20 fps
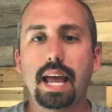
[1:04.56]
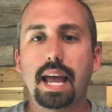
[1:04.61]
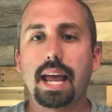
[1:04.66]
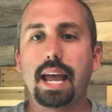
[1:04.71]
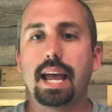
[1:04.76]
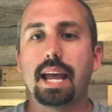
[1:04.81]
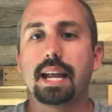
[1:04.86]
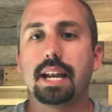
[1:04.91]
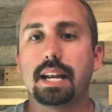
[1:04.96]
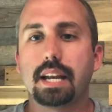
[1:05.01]

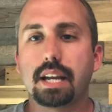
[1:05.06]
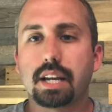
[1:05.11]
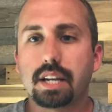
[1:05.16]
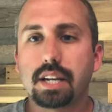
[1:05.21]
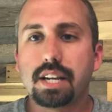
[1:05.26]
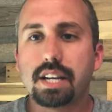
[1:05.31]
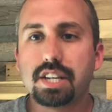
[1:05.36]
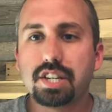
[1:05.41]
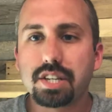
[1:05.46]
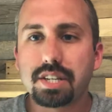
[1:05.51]
and
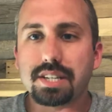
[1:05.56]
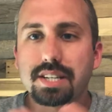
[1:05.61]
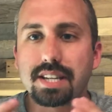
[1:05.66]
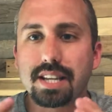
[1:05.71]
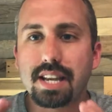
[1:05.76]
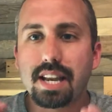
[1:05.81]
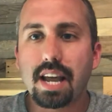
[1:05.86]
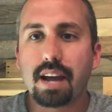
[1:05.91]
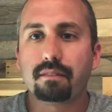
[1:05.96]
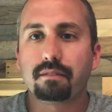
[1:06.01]
could just
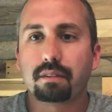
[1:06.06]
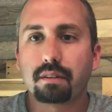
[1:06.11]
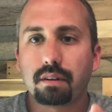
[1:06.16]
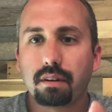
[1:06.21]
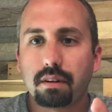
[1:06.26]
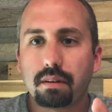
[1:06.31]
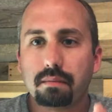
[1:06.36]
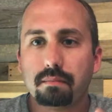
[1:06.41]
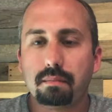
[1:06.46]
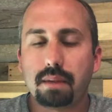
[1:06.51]

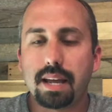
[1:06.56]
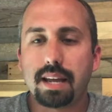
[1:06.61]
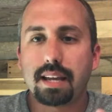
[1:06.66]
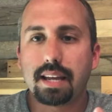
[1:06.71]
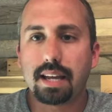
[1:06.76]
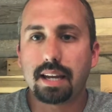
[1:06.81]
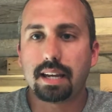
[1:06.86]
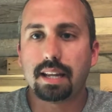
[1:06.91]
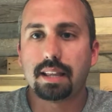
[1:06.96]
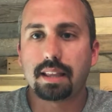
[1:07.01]
never make
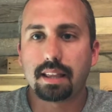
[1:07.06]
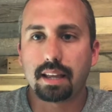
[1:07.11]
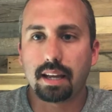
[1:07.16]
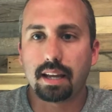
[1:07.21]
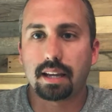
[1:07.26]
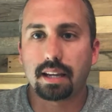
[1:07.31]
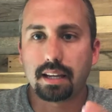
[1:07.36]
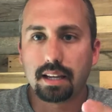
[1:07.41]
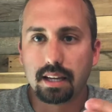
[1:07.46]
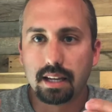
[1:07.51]

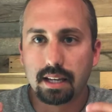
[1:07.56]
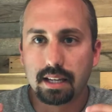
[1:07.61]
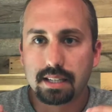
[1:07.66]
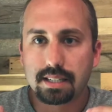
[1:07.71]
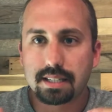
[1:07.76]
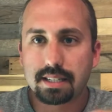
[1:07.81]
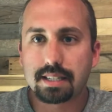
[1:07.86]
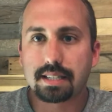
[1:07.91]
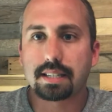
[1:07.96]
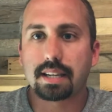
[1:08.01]
anything
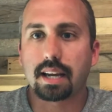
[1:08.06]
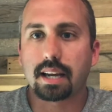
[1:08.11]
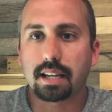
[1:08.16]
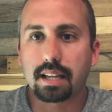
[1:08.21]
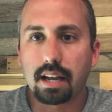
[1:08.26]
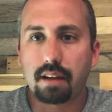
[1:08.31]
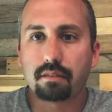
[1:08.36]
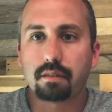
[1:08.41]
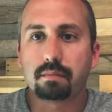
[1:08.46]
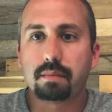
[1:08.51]
stick,
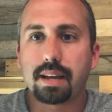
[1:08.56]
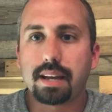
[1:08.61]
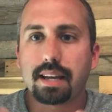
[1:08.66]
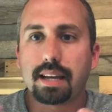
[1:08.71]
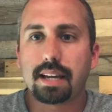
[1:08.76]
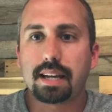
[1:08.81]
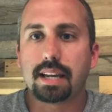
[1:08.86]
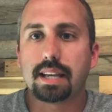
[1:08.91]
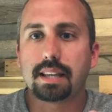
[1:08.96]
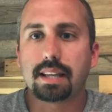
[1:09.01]
never
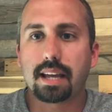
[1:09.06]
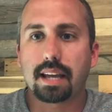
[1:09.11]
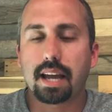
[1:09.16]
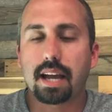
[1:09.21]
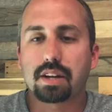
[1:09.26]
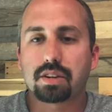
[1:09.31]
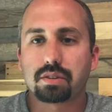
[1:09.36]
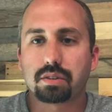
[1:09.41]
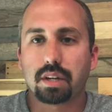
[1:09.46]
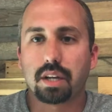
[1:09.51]
make anything
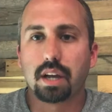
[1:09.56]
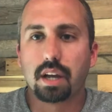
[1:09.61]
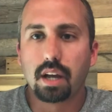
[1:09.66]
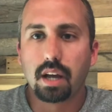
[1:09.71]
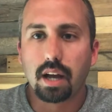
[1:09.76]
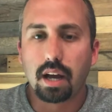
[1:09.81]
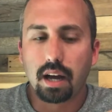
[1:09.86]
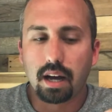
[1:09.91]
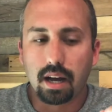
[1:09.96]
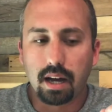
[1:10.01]
actually
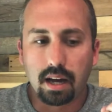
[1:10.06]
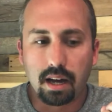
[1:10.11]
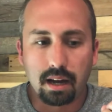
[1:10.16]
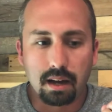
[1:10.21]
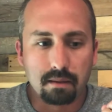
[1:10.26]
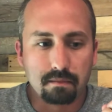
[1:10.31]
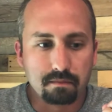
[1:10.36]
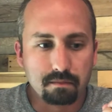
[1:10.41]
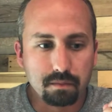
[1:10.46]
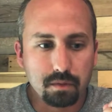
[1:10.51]

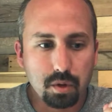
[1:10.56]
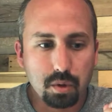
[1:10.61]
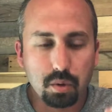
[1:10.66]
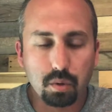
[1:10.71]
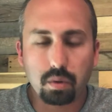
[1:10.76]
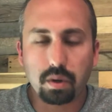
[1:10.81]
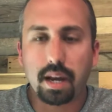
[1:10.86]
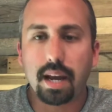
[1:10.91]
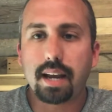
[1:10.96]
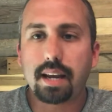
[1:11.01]

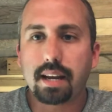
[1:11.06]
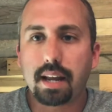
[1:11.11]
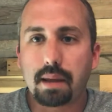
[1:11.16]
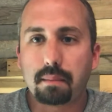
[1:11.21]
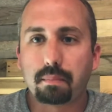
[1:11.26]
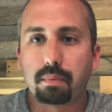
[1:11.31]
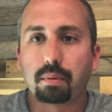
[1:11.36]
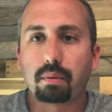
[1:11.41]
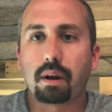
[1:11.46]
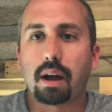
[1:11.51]
create a
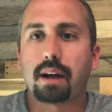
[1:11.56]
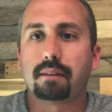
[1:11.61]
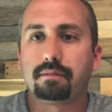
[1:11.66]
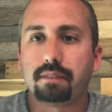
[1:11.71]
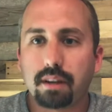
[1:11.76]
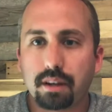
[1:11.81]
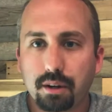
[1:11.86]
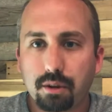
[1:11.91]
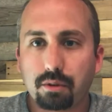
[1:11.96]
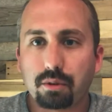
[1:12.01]

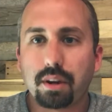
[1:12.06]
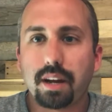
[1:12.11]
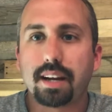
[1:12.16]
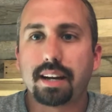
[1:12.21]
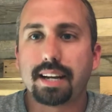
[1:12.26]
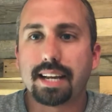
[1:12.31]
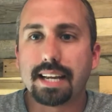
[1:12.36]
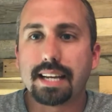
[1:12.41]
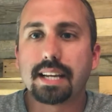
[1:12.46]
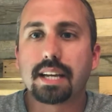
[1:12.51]
profit and create
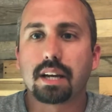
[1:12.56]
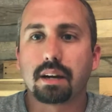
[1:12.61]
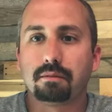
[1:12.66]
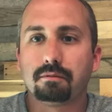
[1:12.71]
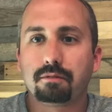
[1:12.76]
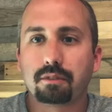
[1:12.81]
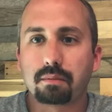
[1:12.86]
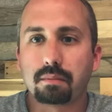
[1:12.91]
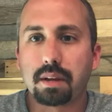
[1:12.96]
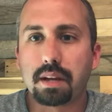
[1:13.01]
an income
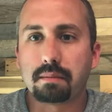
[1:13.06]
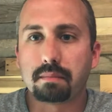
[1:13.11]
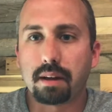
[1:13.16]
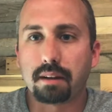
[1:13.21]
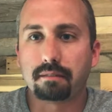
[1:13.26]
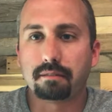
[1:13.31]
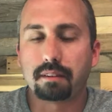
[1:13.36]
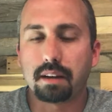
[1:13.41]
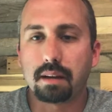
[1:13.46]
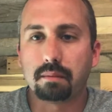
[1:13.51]
for me and
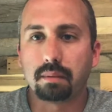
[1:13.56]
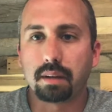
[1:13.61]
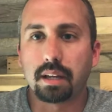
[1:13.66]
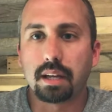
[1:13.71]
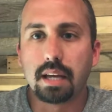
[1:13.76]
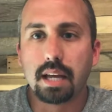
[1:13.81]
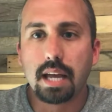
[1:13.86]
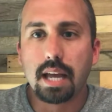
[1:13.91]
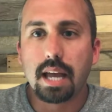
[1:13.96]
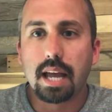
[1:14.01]
my
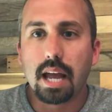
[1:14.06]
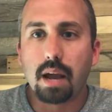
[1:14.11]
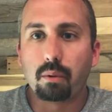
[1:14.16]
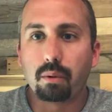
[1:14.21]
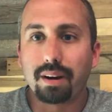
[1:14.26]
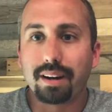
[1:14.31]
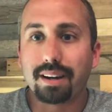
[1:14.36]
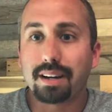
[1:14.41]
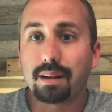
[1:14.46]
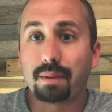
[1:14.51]
family. And
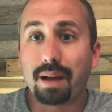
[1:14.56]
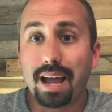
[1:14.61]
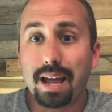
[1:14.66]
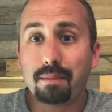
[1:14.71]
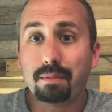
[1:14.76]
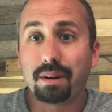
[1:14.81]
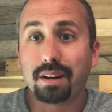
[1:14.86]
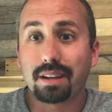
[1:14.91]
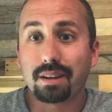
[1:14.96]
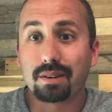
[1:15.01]
what ended up
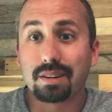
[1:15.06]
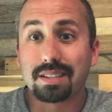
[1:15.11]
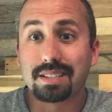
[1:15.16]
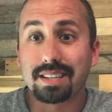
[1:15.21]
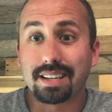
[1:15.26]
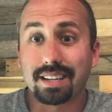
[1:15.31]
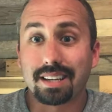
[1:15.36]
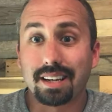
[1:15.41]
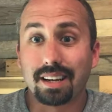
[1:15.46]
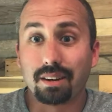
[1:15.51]
happening was,
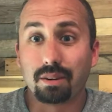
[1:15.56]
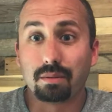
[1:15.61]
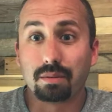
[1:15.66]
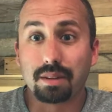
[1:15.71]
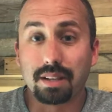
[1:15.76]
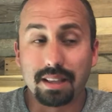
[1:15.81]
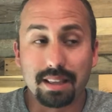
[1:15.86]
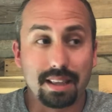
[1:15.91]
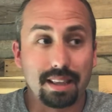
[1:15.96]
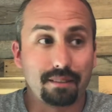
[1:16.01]

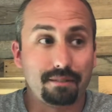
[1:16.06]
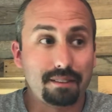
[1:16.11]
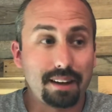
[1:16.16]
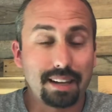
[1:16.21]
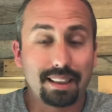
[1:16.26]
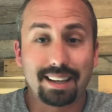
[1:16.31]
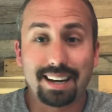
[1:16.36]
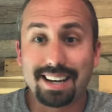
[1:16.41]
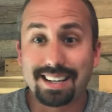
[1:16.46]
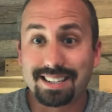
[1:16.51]
the
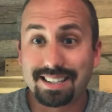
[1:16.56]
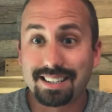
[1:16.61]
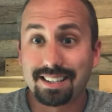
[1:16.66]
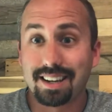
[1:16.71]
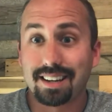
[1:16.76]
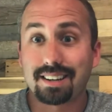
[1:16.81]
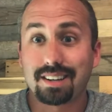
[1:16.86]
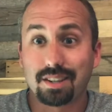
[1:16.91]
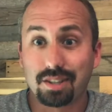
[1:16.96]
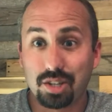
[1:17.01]
fact that I
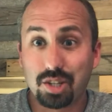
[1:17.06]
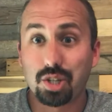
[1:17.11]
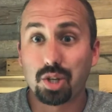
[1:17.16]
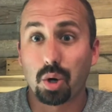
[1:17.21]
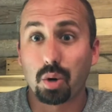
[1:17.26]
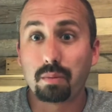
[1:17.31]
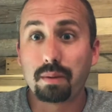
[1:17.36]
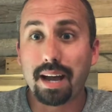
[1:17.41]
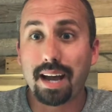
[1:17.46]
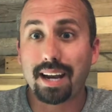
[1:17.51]
sucked
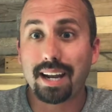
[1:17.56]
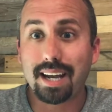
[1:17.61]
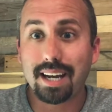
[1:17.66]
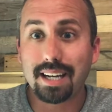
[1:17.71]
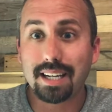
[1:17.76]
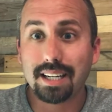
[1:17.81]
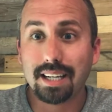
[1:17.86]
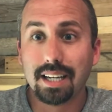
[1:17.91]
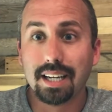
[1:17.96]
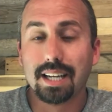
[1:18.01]
so bad at
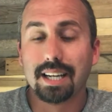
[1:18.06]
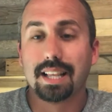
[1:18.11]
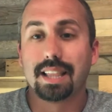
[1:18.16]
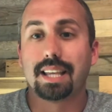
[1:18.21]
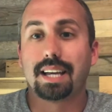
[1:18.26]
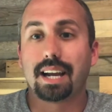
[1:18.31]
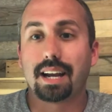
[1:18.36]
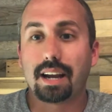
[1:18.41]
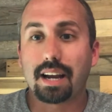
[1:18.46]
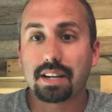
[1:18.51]
it
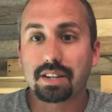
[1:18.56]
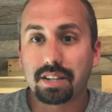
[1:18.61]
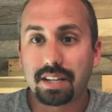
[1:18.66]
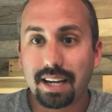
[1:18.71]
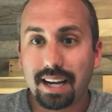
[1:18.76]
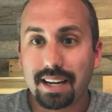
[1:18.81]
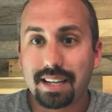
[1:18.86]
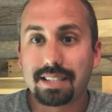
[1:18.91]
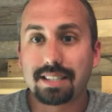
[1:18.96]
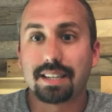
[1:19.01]
that I actually
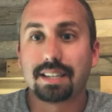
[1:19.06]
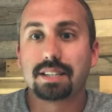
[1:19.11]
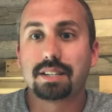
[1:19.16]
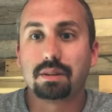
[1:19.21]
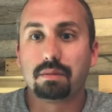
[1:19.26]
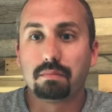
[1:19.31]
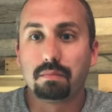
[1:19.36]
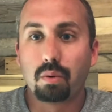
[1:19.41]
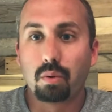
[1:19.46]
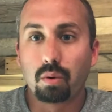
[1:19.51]
got us
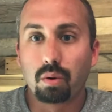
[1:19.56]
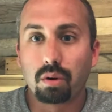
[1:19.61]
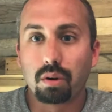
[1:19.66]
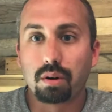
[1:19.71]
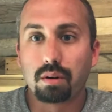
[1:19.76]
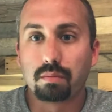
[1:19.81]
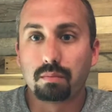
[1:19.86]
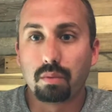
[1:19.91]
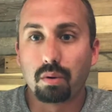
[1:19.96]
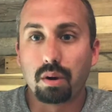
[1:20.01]
into
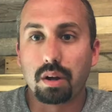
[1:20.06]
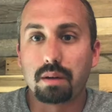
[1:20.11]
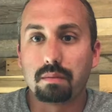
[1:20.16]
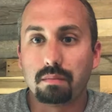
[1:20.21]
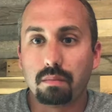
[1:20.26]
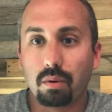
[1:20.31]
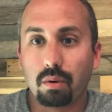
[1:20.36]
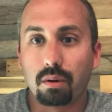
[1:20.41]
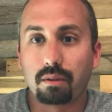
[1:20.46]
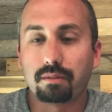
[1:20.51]

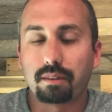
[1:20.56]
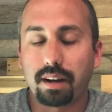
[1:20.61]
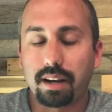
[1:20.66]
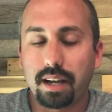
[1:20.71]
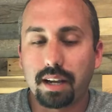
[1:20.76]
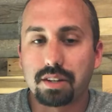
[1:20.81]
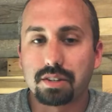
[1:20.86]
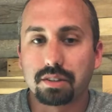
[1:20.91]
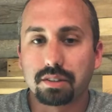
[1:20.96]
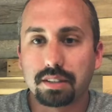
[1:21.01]
more
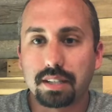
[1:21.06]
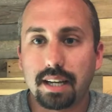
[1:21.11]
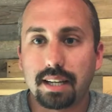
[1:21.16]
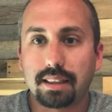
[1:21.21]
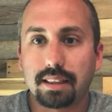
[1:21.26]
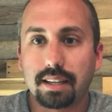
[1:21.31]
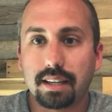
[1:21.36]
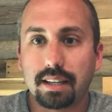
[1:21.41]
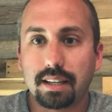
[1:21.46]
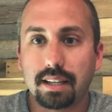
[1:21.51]
financial
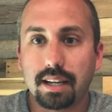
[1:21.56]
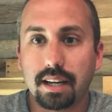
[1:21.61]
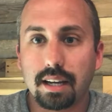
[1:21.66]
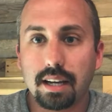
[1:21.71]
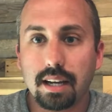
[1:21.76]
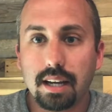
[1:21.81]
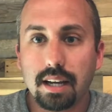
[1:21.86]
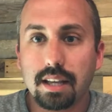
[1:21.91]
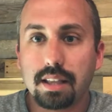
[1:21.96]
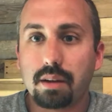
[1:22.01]
debt than
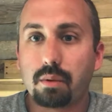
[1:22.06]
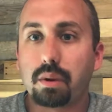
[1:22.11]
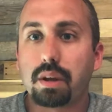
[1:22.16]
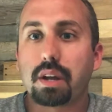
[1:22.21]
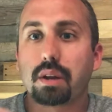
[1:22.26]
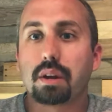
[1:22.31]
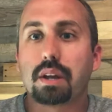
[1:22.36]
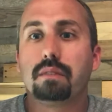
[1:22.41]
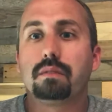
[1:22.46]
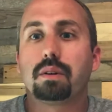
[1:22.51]
we
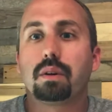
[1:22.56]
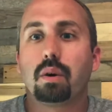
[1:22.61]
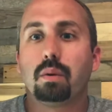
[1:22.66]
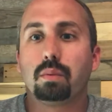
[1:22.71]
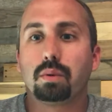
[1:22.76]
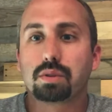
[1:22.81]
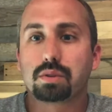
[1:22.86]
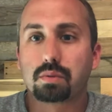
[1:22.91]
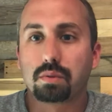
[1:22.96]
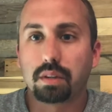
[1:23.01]
could even
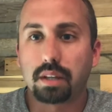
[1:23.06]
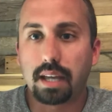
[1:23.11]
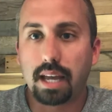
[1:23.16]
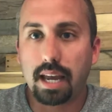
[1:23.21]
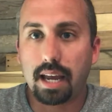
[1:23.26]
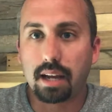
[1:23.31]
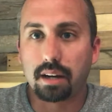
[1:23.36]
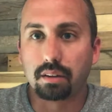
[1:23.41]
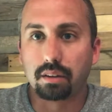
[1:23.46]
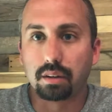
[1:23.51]
almost really
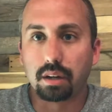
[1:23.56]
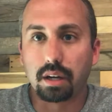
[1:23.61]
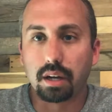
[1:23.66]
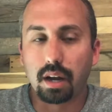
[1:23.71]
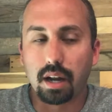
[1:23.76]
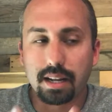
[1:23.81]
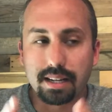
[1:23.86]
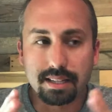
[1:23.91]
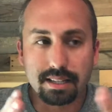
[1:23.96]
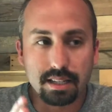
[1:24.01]
handle,
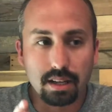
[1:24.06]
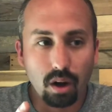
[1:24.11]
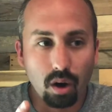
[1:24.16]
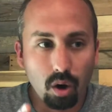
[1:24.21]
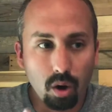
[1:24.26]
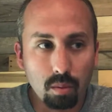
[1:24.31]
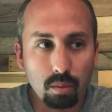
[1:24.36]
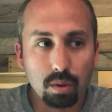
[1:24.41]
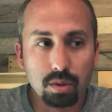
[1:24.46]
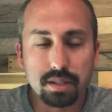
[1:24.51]
and
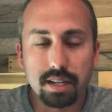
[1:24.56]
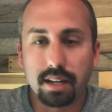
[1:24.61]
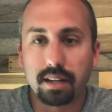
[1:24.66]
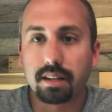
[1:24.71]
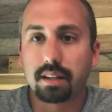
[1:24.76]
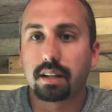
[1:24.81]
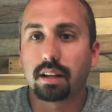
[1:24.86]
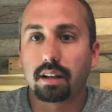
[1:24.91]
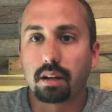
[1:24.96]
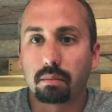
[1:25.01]
almost had
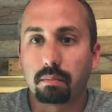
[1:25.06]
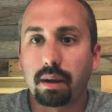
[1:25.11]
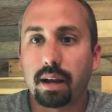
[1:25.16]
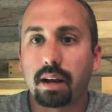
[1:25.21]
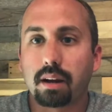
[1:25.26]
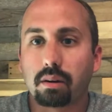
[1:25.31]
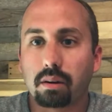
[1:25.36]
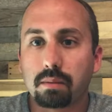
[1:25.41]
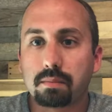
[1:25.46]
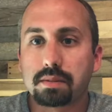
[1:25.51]
to declare
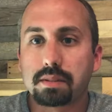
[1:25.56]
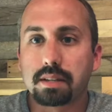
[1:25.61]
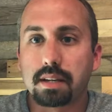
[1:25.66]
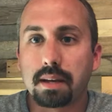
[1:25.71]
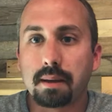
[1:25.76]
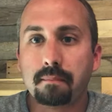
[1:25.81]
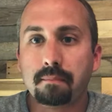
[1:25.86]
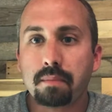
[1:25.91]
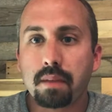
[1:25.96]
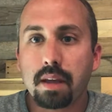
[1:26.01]

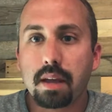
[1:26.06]
bankruptcy.